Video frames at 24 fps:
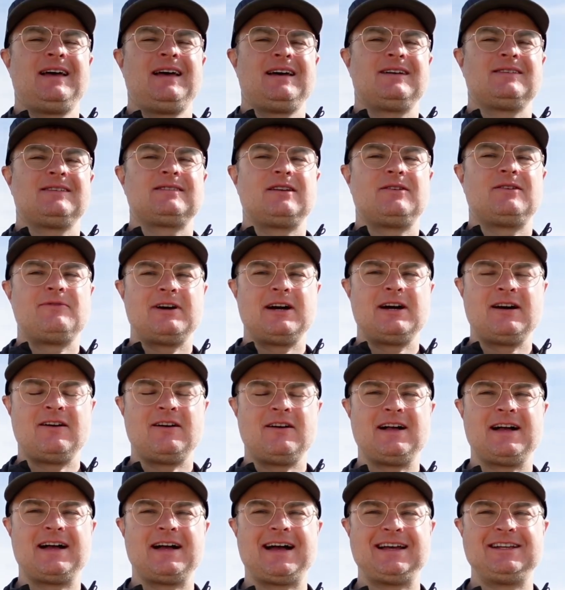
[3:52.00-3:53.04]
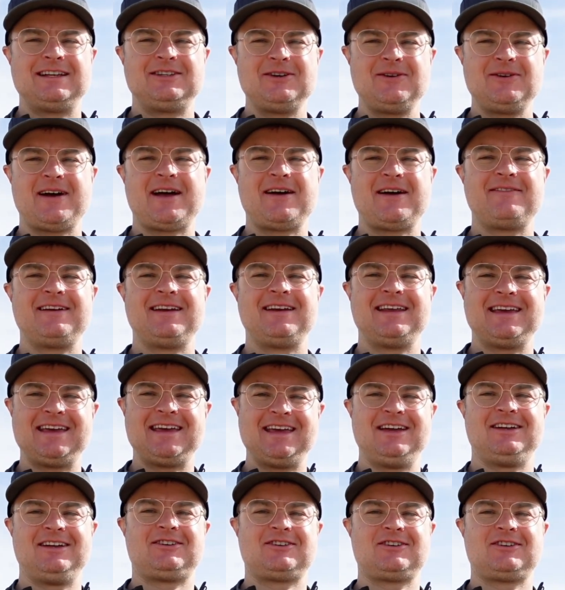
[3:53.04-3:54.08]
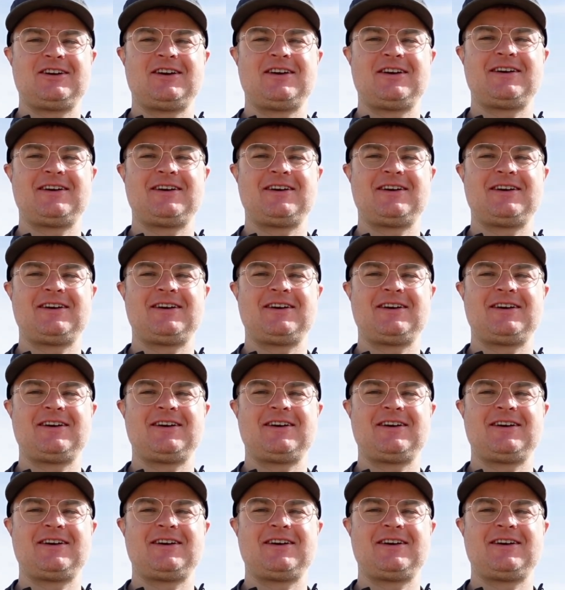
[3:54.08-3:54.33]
I was like, well, I do have an itch